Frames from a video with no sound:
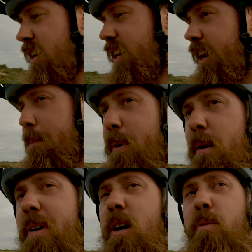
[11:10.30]
Kind of
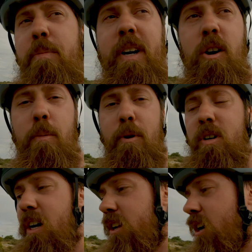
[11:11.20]
bummed out with my
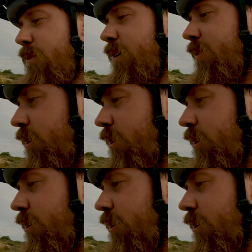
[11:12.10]
GoPro cutting off at